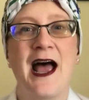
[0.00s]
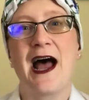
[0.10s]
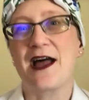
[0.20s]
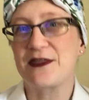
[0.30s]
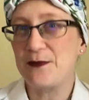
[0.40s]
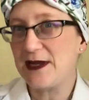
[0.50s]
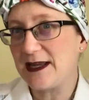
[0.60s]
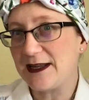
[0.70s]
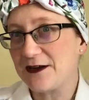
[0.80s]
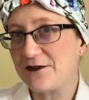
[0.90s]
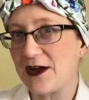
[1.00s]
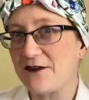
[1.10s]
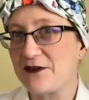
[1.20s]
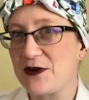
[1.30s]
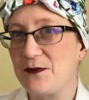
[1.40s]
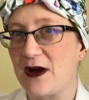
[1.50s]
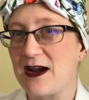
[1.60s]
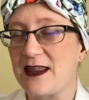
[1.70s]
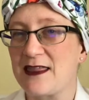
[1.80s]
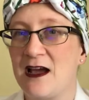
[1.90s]
At the beginning of every
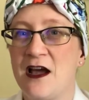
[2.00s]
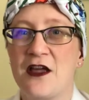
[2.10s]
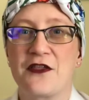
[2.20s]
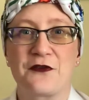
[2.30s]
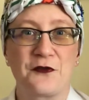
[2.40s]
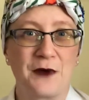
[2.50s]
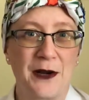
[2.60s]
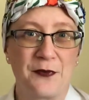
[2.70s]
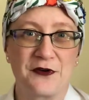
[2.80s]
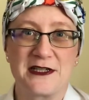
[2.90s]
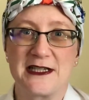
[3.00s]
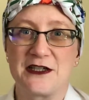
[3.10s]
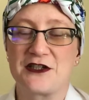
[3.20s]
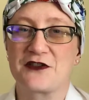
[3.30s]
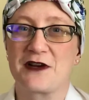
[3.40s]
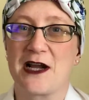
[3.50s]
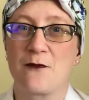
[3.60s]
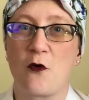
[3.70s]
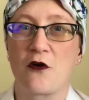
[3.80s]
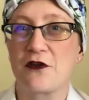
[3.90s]
month, through Redbird's
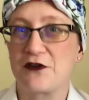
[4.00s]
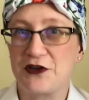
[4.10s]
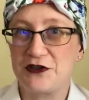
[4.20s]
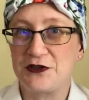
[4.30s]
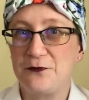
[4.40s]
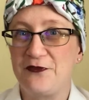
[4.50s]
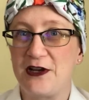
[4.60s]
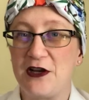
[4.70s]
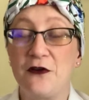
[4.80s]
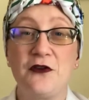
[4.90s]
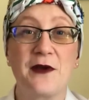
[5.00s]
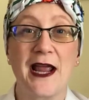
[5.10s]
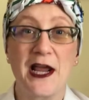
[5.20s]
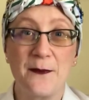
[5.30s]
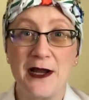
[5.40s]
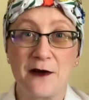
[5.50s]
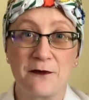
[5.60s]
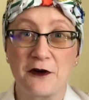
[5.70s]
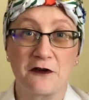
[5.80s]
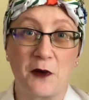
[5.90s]
Instagram or their YouTube video, you can make
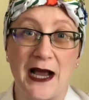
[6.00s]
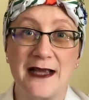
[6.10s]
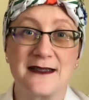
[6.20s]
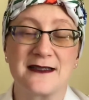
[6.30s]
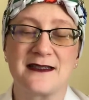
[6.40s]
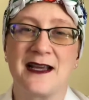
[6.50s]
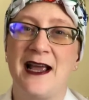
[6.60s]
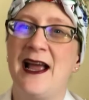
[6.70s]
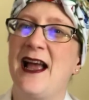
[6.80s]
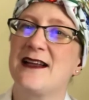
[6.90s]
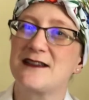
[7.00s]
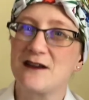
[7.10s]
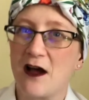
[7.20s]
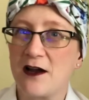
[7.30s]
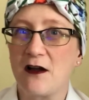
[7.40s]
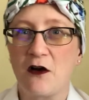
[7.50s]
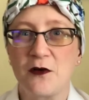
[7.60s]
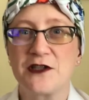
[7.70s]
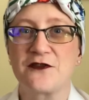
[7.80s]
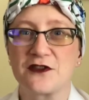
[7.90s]
requests. It's not
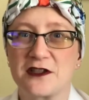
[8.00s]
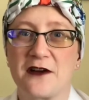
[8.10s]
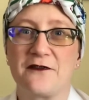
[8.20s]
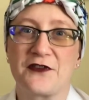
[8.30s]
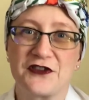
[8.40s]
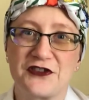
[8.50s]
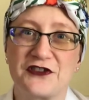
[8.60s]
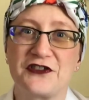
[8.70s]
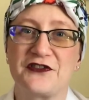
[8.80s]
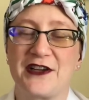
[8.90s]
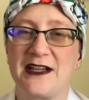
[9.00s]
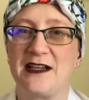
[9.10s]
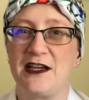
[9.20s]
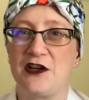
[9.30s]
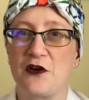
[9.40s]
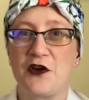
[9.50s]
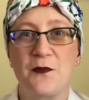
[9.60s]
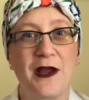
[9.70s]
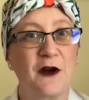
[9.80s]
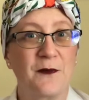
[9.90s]
always first come, first serve, and you
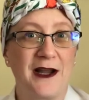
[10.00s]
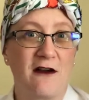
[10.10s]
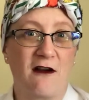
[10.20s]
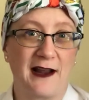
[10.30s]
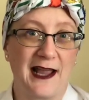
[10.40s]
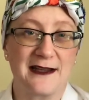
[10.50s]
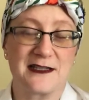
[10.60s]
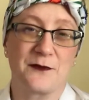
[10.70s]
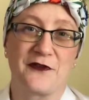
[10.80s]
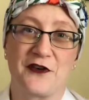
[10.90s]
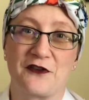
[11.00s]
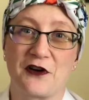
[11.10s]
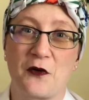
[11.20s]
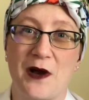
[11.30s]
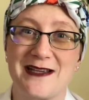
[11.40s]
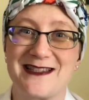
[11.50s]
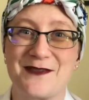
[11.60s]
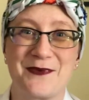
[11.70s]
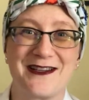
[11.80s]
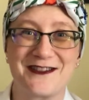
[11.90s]
may or may not get some of your requests,
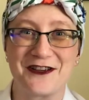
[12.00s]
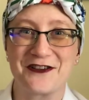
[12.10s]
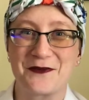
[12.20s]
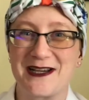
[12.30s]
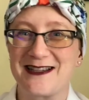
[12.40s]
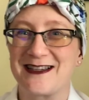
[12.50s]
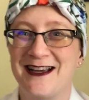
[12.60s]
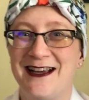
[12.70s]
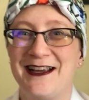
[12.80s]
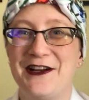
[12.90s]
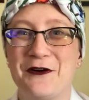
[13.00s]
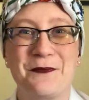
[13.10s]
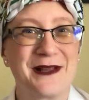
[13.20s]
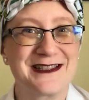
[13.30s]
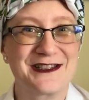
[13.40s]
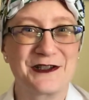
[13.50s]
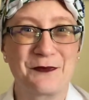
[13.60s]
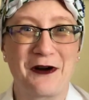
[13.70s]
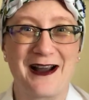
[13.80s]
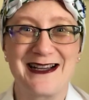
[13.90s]
but it's always, a pleasant
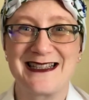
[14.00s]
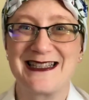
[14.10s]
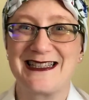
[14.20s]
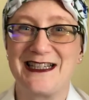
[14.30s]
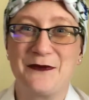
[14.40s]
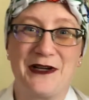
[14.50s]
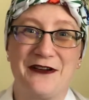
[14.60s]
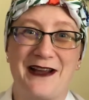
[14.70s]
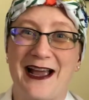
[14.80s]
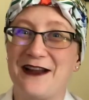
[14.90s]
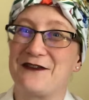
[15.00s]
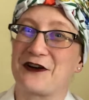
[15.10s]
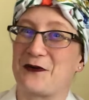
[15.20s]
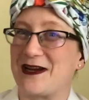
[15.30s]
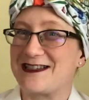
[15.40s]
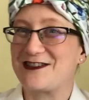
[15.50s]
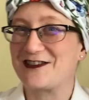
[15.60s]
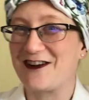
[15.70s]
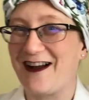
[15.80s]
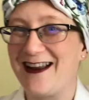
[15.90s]
surprise to see what you get, requests or
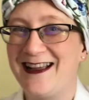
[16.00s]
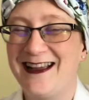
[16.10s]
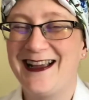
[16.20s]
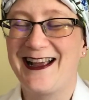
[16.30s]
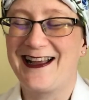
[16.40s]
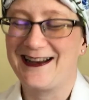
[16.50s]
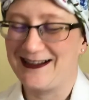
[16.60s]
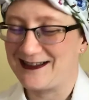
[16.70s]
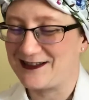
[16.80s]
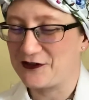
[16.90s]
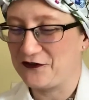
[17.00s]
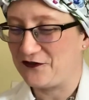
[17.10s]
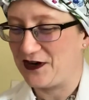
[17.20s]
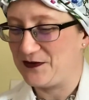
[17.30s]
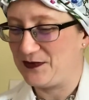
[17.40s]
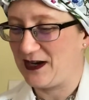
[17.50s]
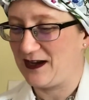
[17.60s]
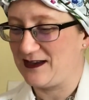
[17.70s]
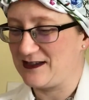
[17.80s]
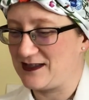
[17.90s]
not. And it's so fun
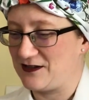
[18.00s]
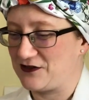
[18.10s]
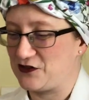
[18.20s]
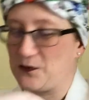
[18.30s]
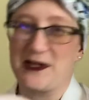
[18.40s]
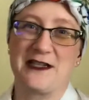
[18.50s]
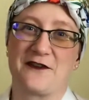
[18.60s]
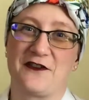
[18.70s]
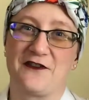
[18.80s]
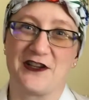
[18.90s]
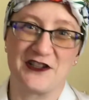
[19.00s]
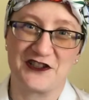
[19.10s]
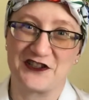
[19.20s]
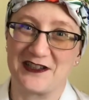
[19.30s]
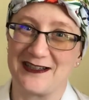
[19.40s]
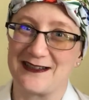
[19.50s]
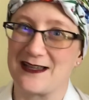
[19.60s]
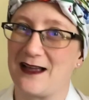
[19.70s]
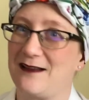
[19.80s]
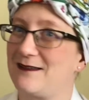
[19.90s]
because there's so many different vintage goodies
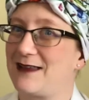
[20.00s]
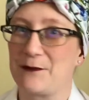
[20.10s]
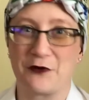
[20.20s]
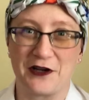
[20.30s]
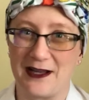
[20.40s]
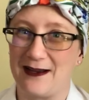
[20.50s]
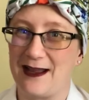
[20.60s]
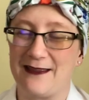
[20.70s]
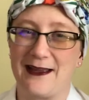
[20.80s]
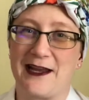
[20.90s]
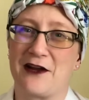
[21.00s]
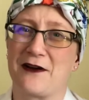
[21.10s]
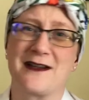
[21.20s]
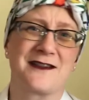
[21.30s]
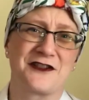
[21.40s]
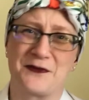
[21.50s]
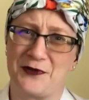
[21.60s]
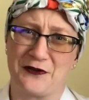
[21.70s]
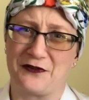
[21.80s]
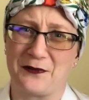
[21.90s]
that they put in, and they curate such a
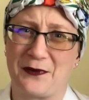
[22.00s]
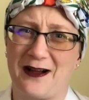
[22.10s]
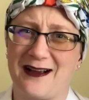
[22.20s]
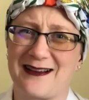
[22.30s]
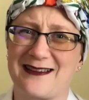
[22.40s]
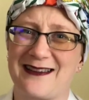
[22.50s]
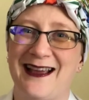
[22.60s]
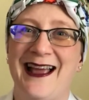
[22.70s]
beautiful box.